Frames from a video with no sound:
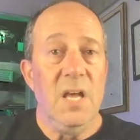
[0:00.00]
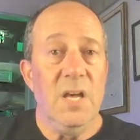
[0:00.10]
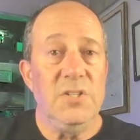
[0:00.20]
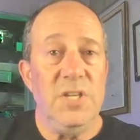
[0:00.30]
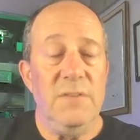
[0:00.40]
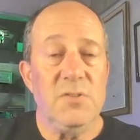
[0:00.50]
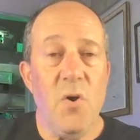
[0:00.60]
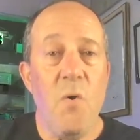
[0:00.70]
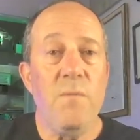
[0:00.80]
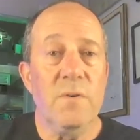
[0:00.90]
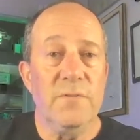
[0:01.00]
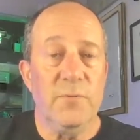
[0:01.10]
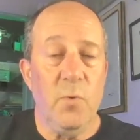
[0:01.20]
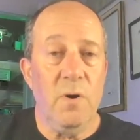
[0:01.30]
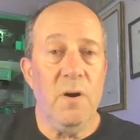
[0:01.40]
achieves over
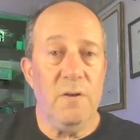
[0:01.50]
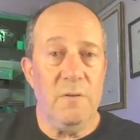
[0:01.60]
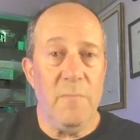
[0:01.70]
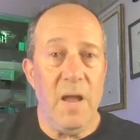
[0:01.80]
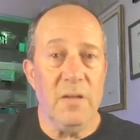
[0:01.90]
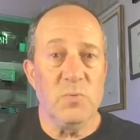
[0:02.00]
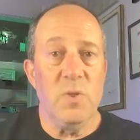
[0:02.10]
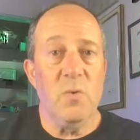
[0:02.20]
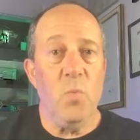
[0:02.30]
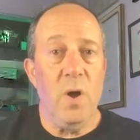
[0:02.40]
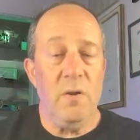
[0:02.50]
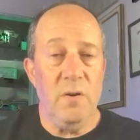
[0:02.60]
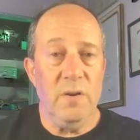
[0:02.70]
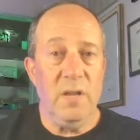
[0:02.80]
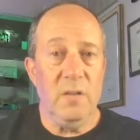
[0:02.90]
400 miles with a
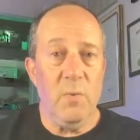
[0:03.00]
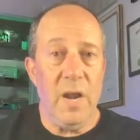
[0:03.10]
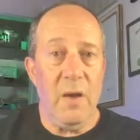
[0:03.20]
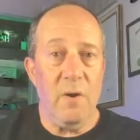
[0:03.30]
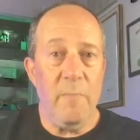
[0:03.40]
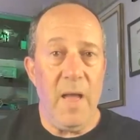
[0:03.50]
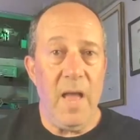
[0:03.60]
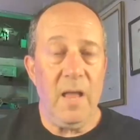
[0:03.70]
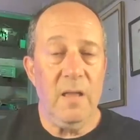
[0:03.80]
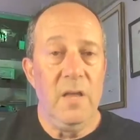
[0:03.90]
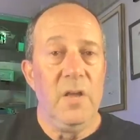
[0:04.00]
100 kilowatt hour pack.